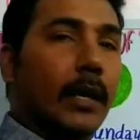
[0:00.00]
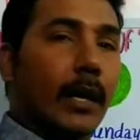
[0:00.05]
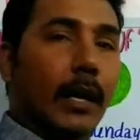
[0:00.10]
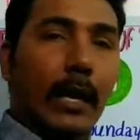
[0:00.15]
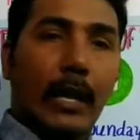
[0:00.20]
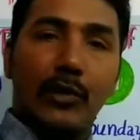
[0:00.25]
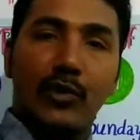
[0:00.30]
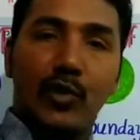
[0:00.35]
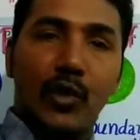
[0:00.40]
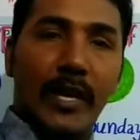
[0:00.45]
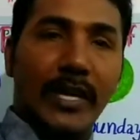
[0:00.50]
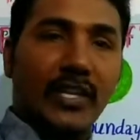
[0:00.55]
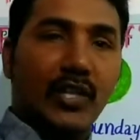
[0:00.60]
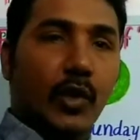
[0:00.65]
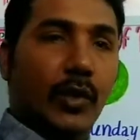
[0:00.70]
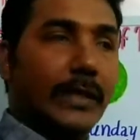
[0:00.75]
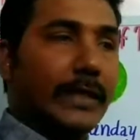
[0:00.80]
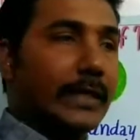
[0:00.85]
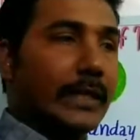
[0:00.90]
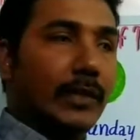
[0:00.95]

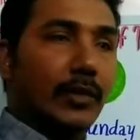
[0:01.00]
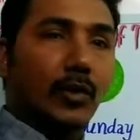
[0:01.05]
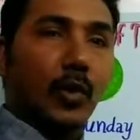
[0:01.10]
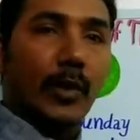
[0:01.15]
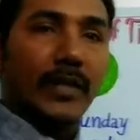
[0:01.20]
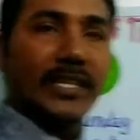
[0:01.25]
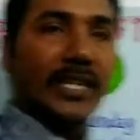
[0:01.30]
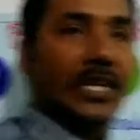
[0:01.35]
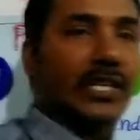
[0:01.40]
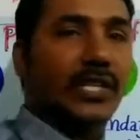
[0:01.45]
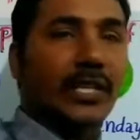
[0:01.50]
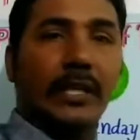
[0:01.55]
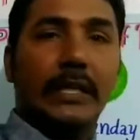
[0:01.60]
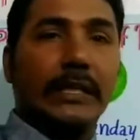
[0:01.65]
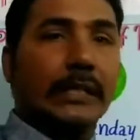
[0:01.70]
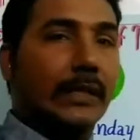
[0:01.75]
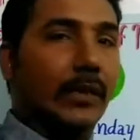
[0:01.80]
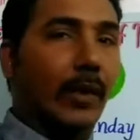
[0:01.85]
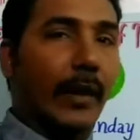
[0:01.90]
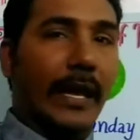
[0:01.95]
conjunction,
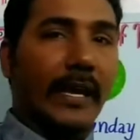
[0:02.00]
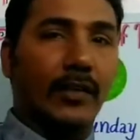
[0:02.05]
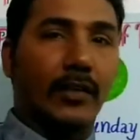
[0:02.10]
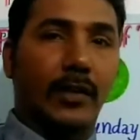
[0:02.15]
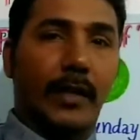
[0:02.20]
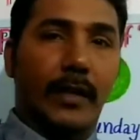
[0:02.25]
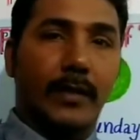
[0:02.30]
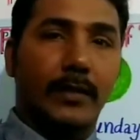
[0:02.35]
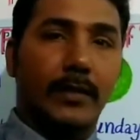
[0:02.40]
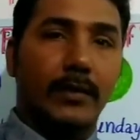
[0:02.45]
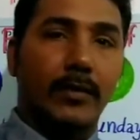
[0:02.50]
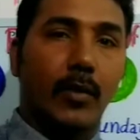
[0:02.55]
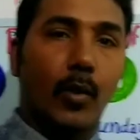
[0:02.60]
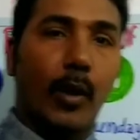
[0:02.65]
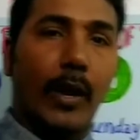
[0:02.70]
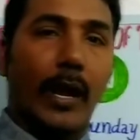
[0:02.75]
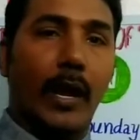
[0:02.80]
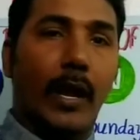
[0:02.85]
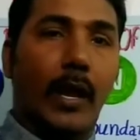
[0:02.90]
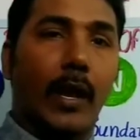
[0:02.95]
interjection, like that.
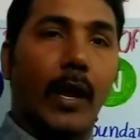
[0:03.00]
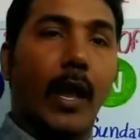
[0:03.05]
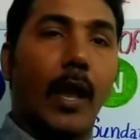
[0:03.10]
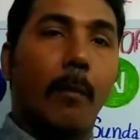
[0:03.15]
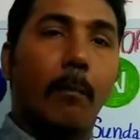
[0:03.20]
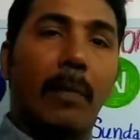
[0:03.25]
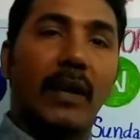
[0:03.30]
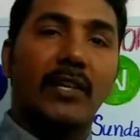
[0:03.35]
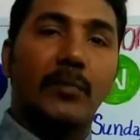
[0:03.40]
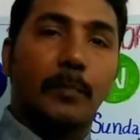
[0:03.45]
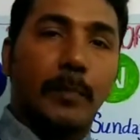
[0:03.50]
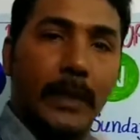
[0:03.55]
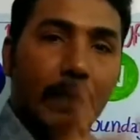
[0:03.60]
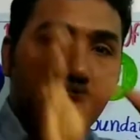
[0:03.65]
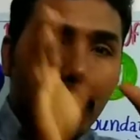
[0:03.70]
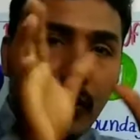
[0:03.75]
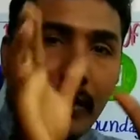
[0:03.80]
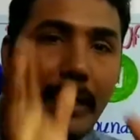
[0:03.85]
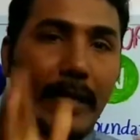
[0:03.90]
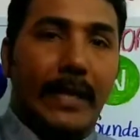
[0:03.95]
Okay, but
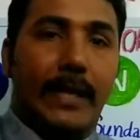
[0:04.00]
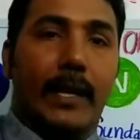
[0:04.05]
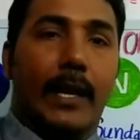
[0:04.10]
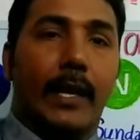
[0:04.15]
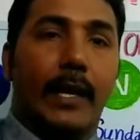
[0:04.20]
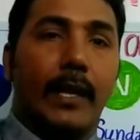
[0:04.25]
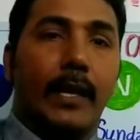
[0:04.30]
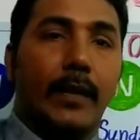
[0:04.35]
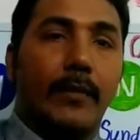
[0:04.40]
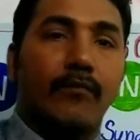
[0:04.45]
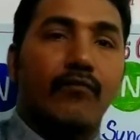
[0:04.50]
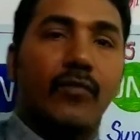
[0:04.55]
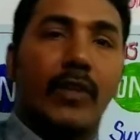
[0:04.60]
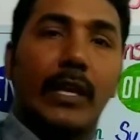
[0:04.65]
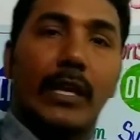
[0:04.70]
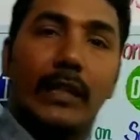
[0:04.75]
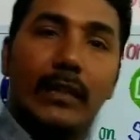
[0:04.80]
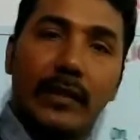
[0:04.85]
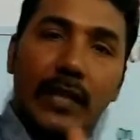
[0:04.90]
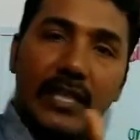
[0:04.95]
particularly
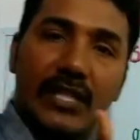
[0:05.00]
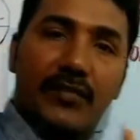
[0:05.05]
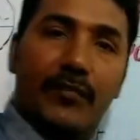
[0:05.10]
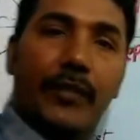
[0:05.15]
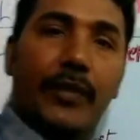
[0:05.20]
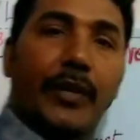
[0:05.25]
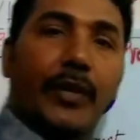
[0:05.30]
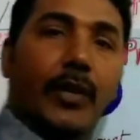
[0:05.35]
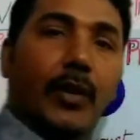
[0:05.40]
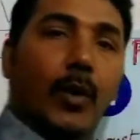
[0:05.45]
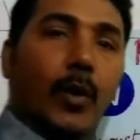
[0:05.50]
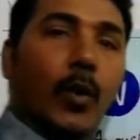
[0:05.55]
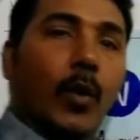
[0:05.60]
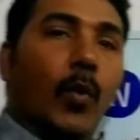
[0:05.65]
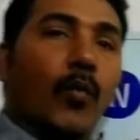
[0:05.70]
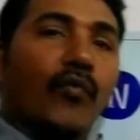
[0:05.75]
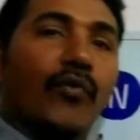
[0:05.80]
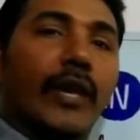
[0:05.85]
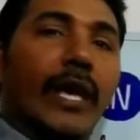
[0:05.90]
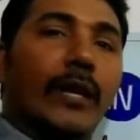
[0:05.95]
in this video,
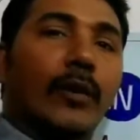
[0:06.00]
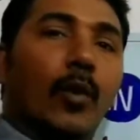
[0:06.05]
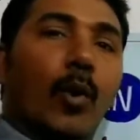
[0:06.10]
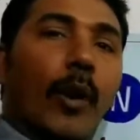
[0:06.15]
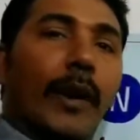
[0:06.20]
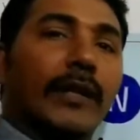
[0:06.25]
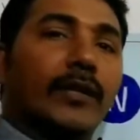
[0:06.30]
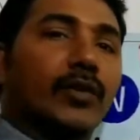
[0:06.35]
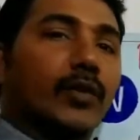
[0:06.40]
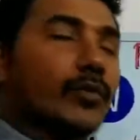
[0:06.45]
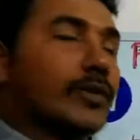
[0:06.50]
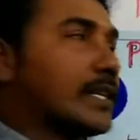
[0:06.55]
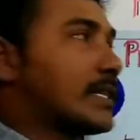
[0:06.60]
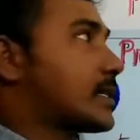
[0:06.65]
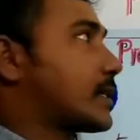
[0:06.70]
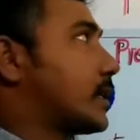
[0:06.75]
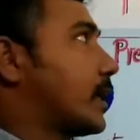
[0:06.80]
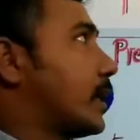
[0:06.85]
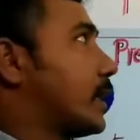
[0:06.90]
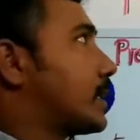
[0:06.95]
we are going to
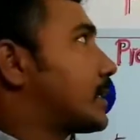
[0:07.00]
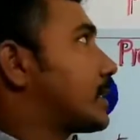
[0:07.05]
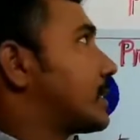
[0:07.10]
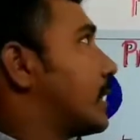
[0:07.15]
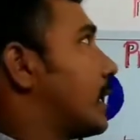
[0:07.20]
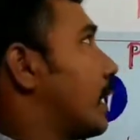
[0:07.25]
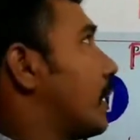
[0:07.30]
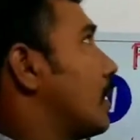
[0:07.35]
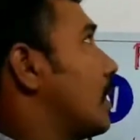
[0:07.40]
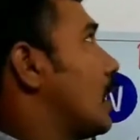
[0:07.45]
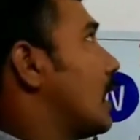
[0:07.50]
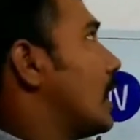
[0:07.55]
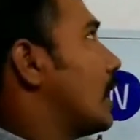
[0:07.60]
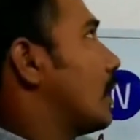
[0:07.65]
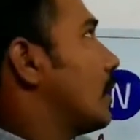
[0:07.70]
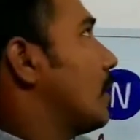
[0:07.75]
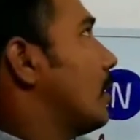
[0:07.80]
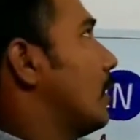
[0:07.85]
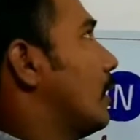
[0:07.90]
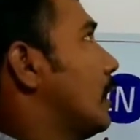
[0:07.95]
discuss
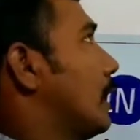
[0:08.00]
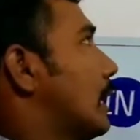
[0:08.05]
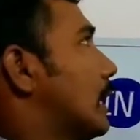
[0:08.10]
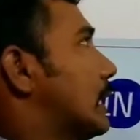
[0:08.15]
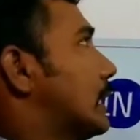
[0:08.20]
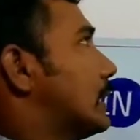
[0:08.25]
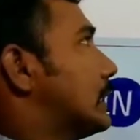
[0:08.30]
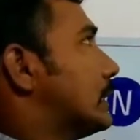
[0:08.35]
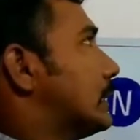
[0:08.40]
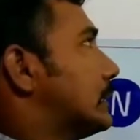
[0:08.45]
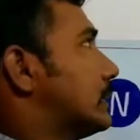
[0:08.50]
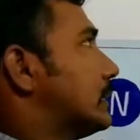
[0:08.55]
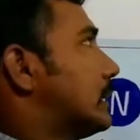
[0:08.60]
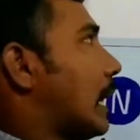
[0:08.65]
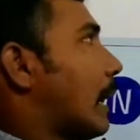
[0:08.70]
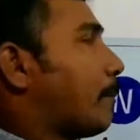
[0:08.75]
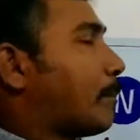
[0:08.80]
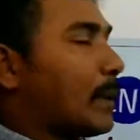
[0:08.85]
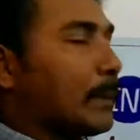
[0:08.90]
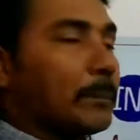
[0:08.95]

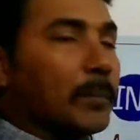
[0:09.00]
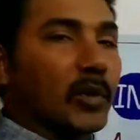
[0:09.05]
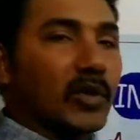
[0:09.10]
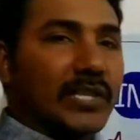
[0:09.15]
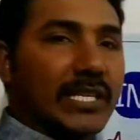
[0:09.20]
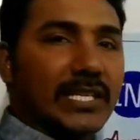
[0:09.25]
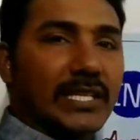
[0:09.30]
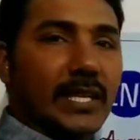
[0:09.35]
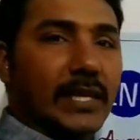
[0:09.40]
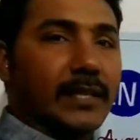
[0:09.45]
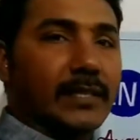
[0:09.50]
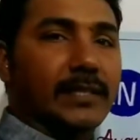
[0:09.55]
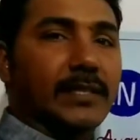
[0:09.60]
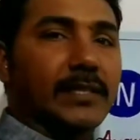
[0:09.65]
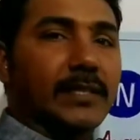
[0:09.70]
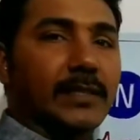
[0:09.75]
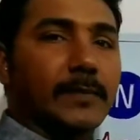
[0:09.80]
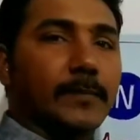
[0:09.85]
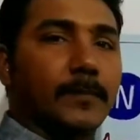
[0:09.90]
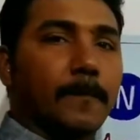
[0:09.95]
the
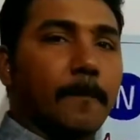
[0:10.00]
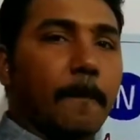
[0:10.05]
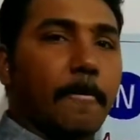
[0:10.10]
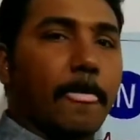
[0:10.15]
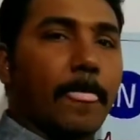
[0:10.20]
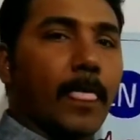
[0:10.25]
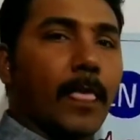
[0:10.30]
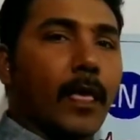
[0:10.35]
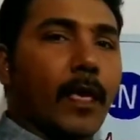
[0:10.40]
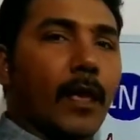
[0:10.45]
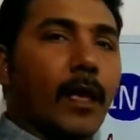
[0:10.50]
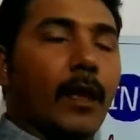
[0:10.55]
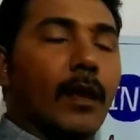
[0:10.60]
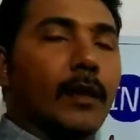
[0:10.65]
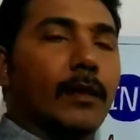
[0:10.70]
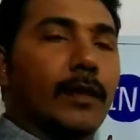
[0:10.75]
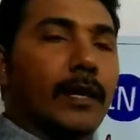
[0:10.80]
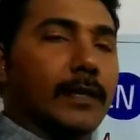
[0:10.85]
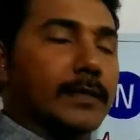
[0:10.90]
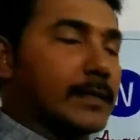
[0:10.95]
prepositions.
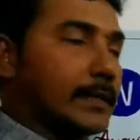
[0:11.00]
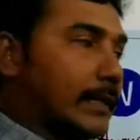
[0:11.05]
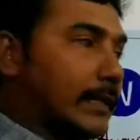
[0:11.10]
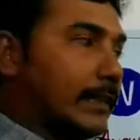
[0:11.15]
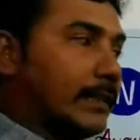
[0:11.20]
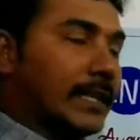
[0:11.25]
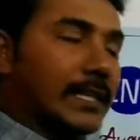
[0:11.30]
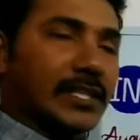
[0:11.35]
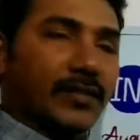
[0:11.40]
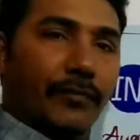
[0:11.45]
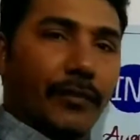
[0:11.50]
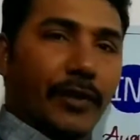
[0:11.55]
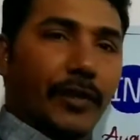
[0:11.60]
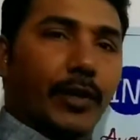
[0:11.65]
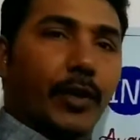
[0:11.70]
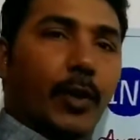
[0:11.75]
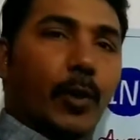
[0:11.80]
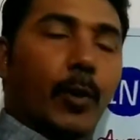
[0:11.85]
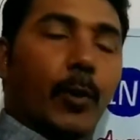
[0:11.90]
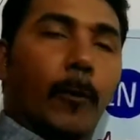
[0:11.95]
Yes, in this
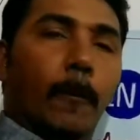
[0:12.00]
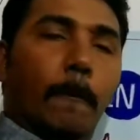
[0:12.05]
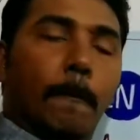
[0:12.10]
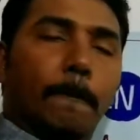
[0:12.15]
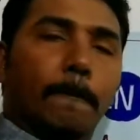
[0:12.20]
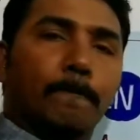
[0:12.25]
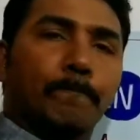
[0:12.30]
video,